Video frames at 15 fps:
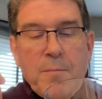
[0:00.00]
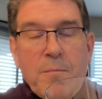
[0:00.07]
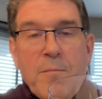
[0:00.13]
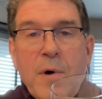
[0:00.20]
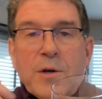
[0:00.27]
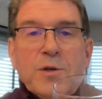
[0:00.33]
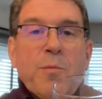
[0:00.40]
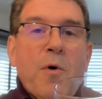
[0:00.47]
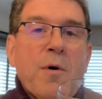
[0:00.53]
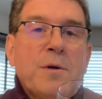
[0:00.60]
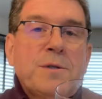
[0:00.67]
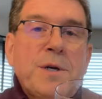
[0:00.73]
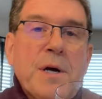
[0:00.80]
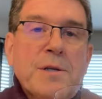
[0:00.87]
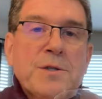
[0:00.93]
Much more
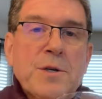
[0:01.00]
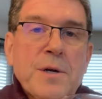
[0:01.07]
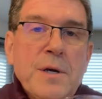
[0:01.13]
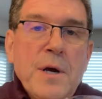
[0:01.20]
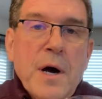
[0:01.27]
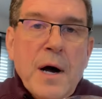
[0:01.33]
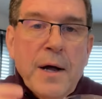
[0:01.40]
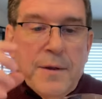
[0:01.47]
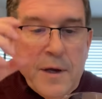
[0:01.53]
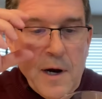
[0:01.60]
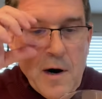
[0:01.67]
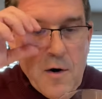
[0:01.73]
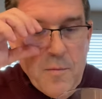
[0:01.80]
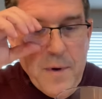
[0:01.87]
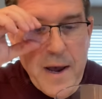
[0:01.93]
intensity on the
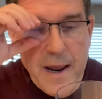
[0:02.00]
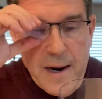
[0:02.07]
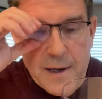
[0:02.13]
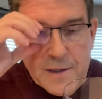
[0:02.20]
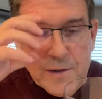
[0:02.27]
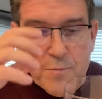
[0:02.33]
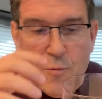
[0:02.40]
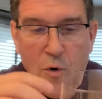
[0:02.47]
aromatics,